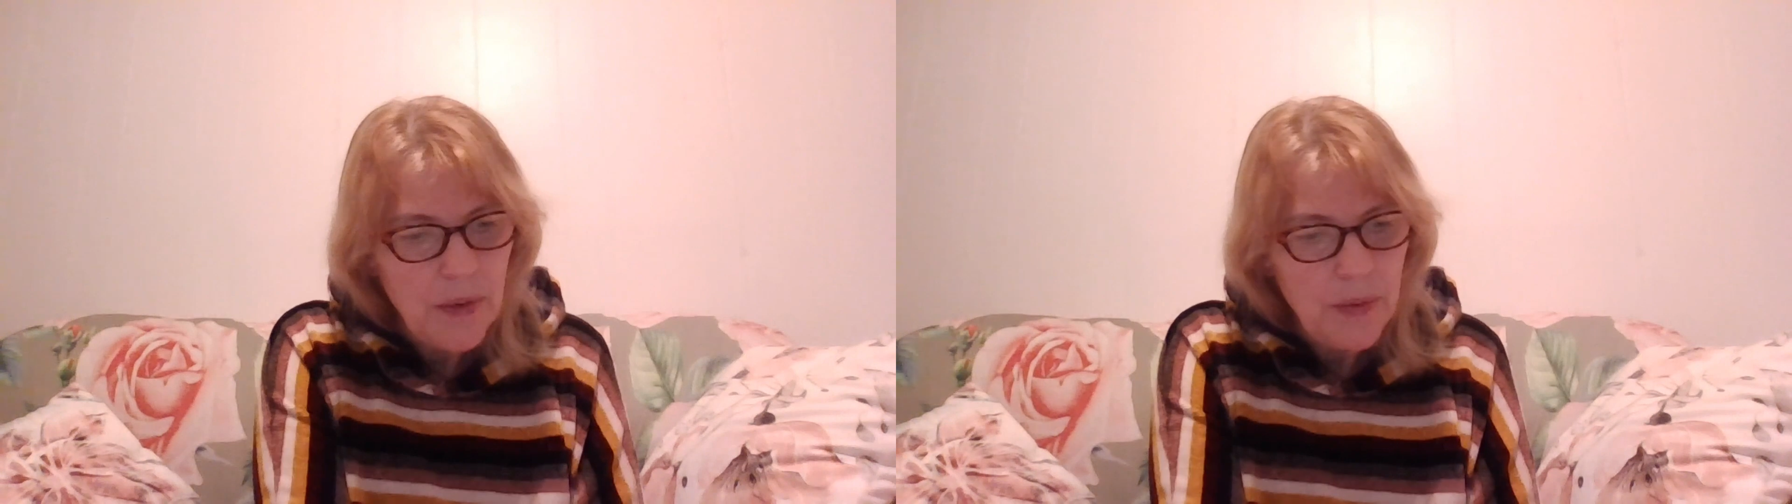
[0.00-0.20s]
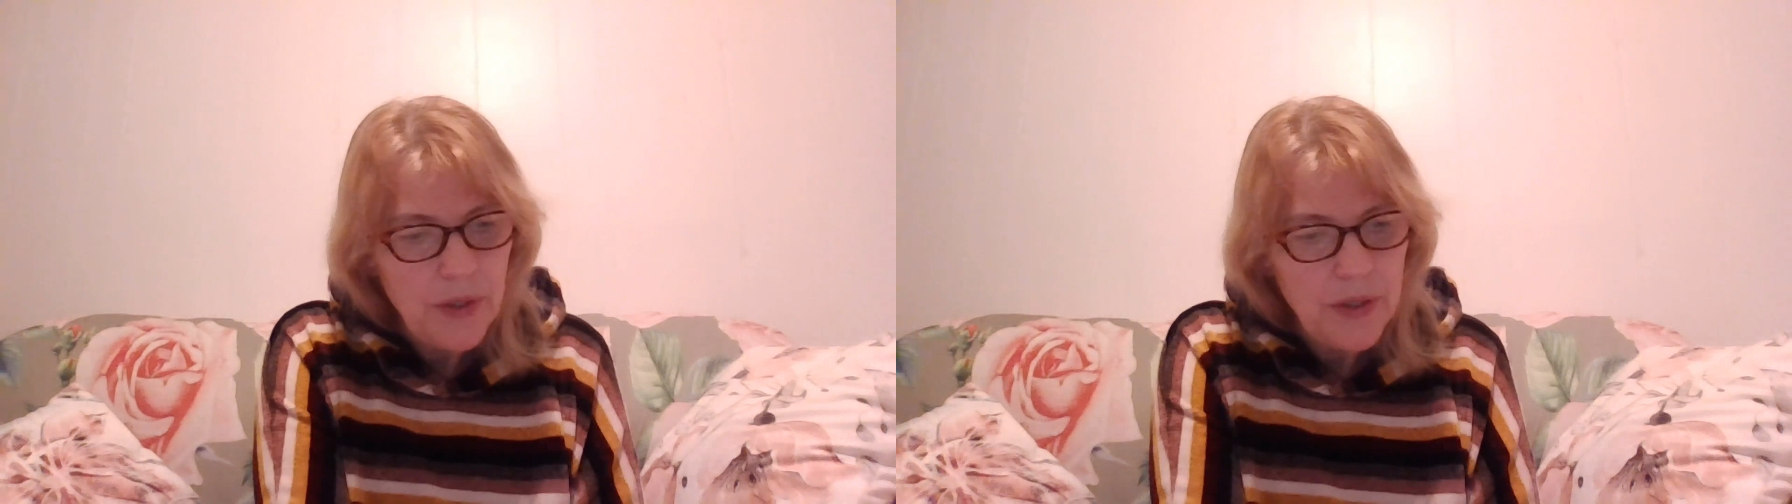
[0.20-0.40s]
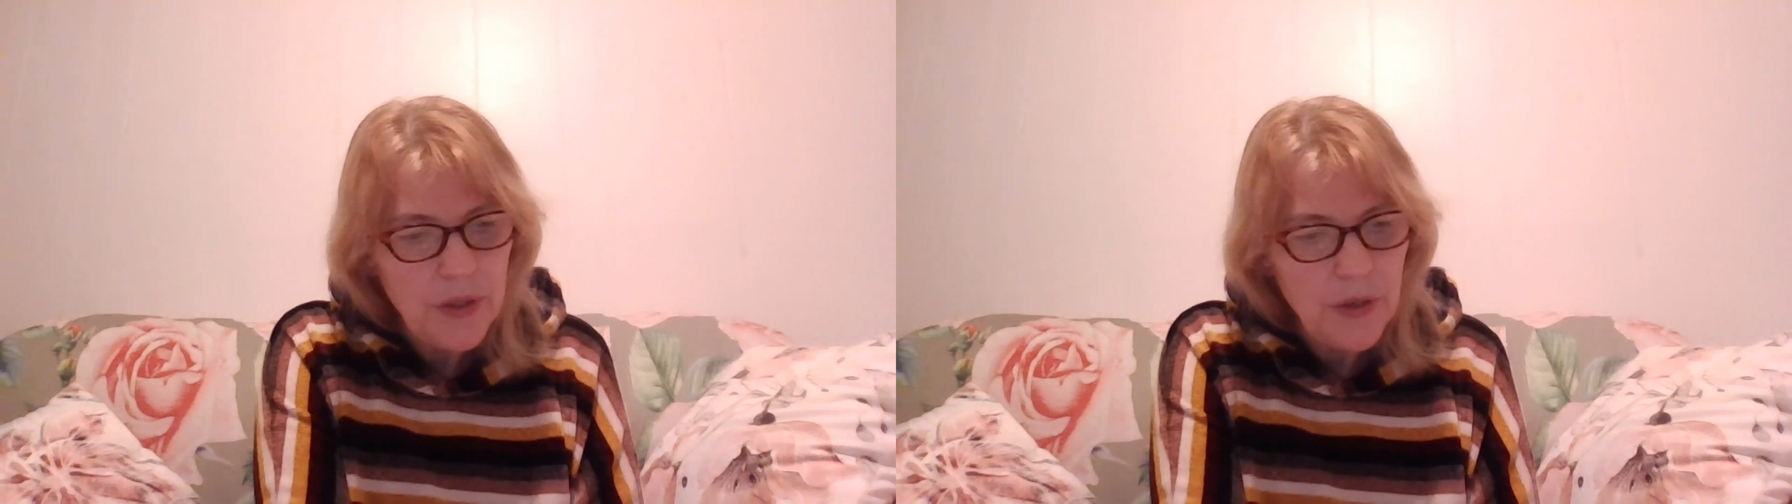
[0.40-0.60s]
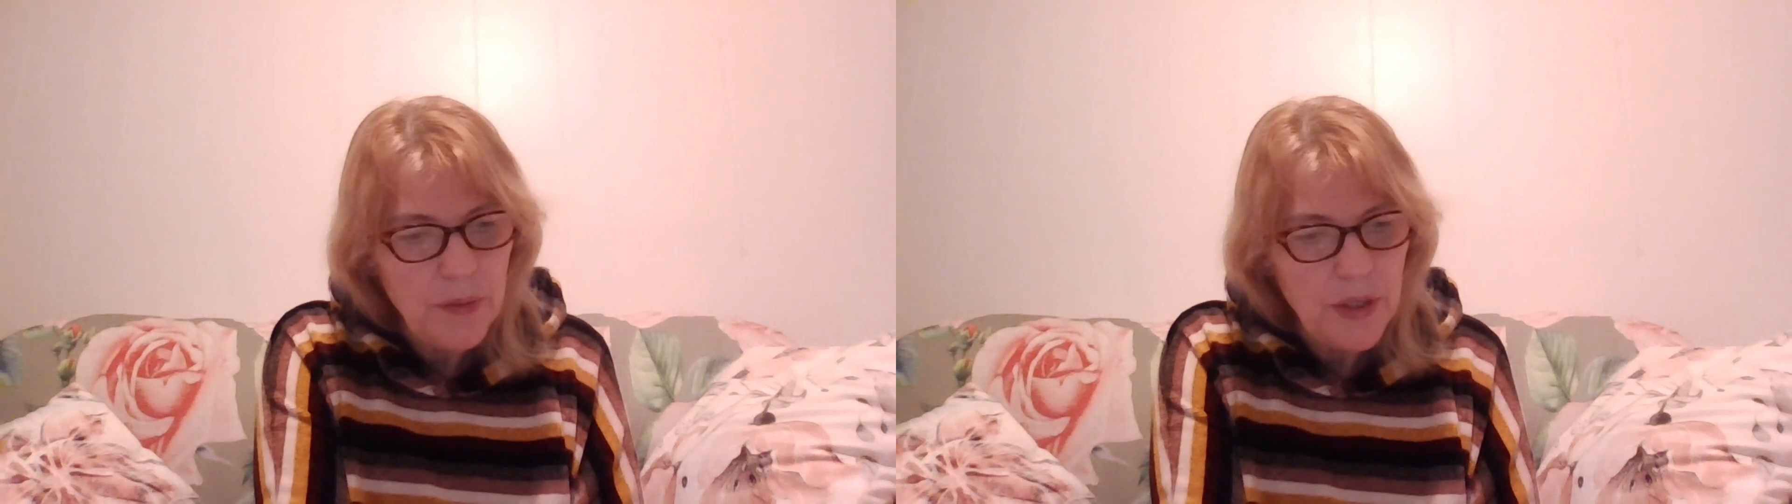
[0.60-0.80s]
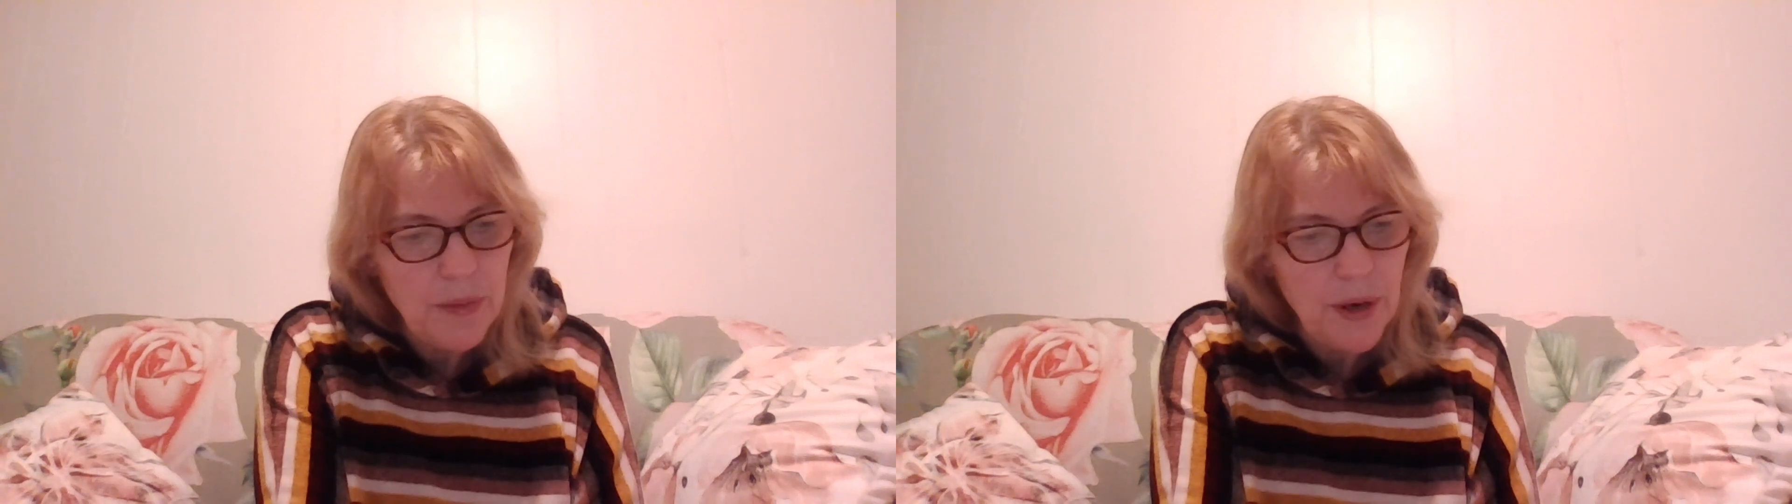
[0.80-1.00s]
With the soup,
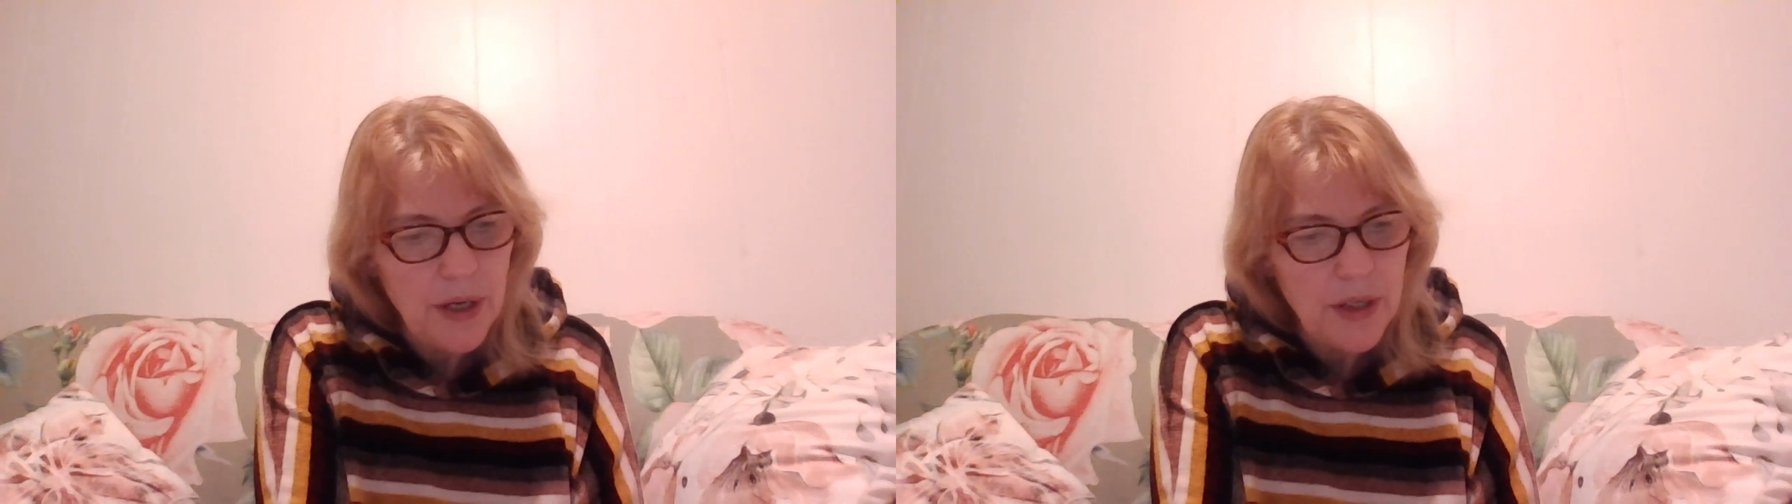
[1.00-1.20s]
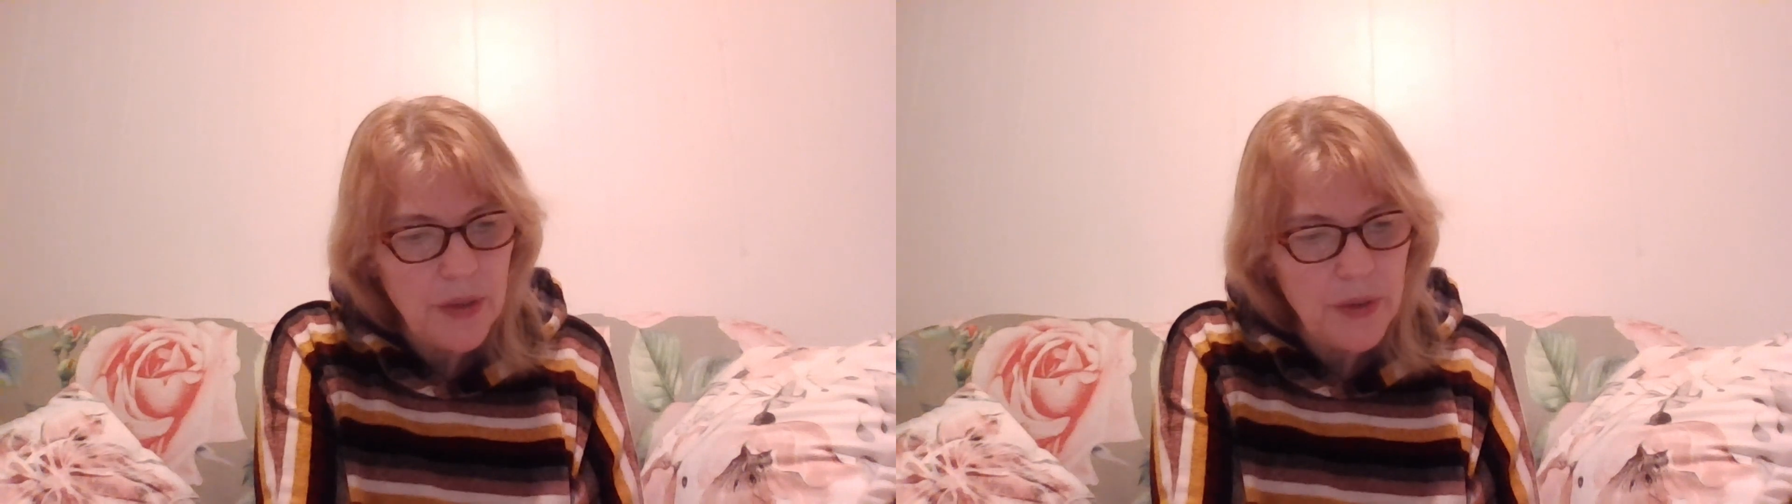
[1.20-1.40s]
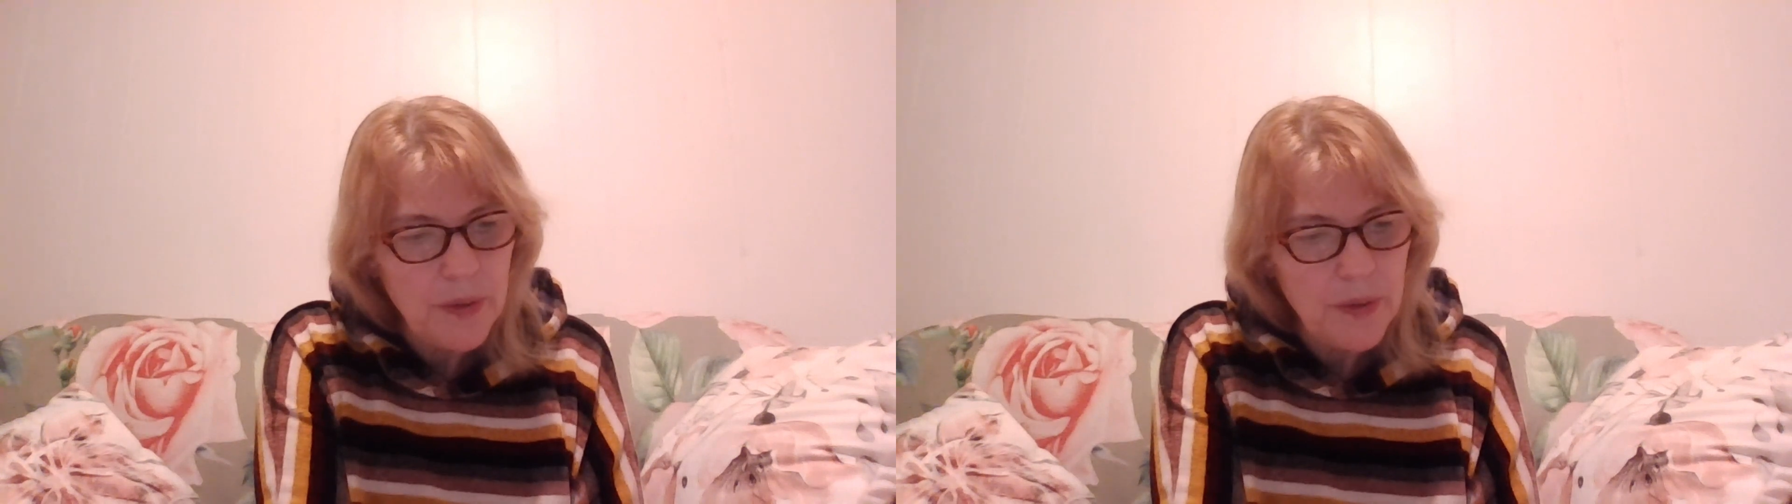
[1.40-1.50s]
she brought 2